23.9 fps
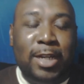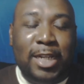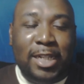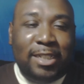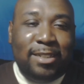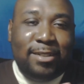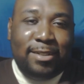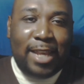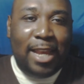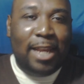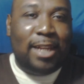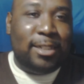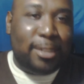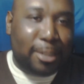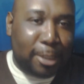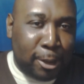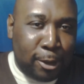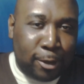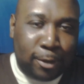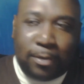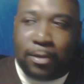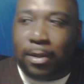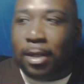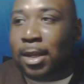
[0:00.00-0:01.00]
he's that
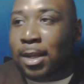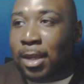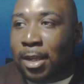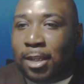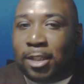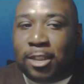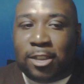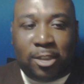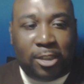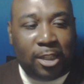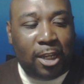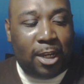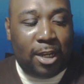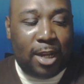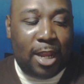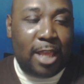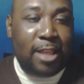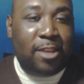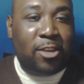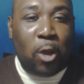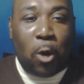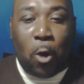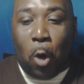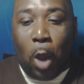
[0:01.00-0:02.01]
dude.
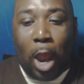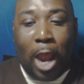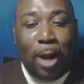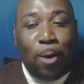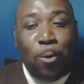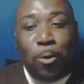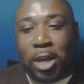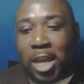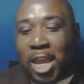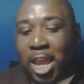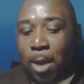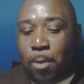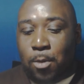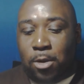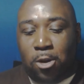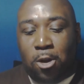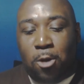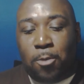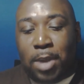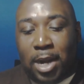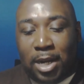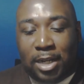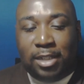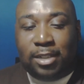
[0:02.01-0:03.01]
So I don't care what
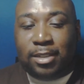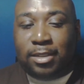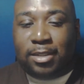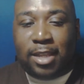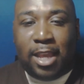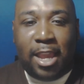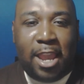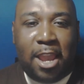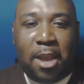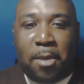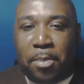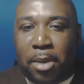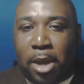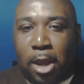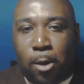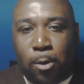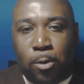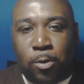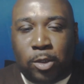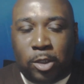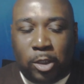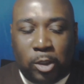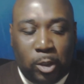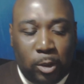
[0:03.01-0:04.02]
nobody say
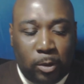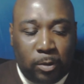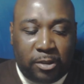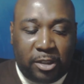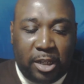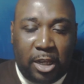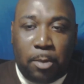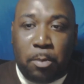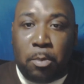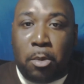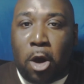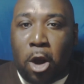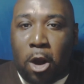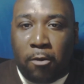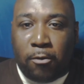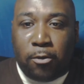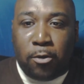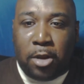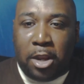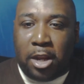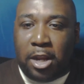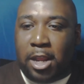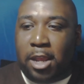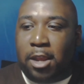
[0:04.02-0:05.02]
about,
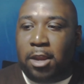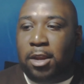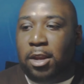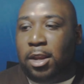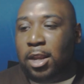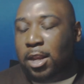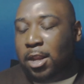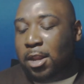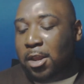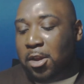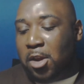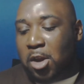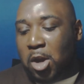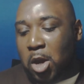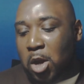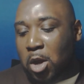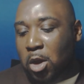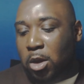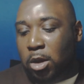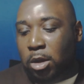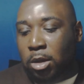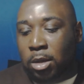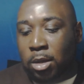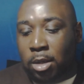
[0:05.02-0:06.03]
Marvel and
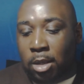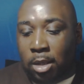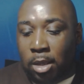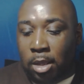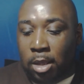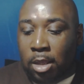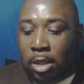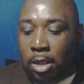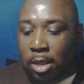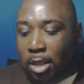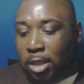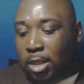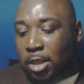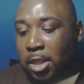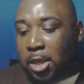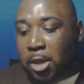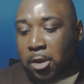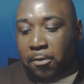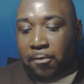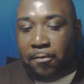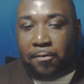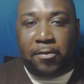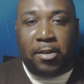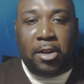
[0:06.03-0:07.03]

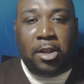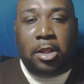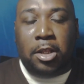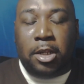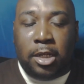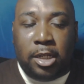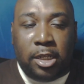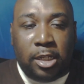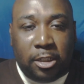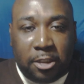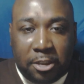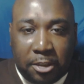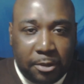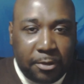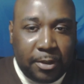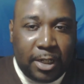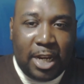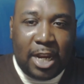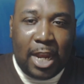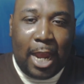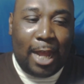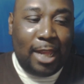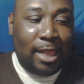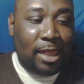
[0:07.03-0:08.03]
their villain
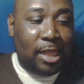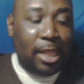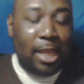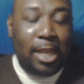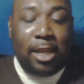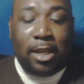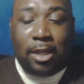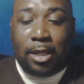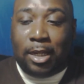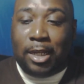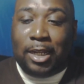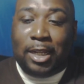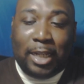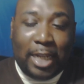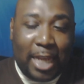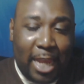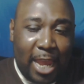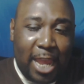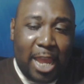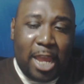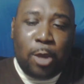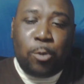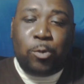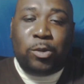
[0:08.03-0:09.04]
history. I think,
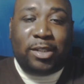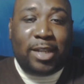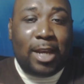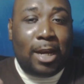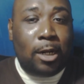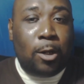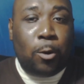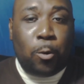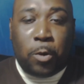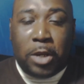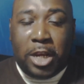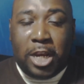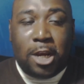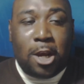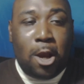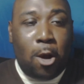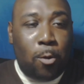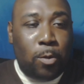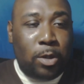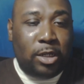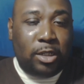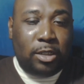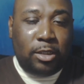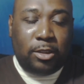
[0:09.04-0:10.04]
it was kind of weak
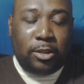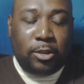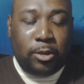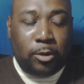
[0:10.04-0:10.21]
going